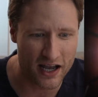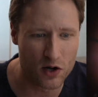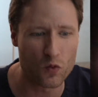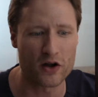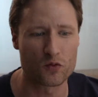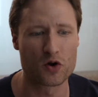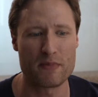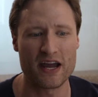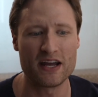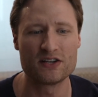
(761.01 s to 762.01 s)
And what
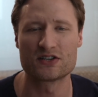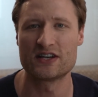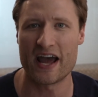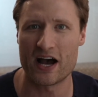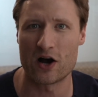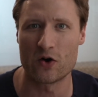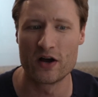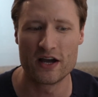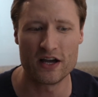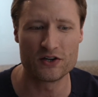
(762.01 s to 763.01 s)
remains
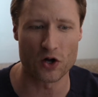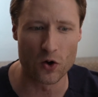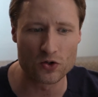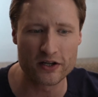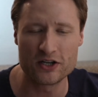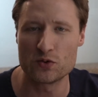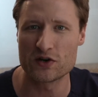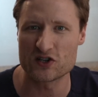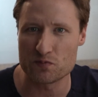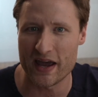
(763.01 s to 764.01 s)
now is only to
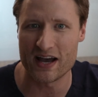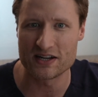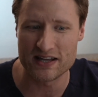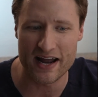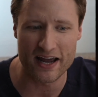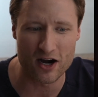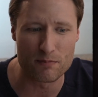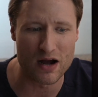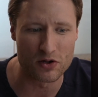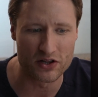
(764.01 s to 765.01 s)
expand that
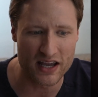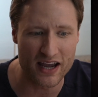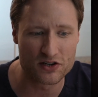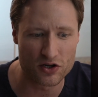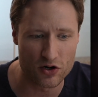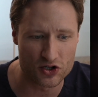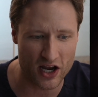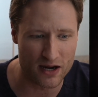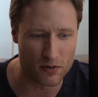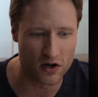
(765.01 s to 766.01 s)
air bubble in the anterior
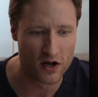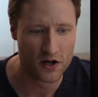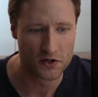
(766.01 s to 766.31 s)
chamber.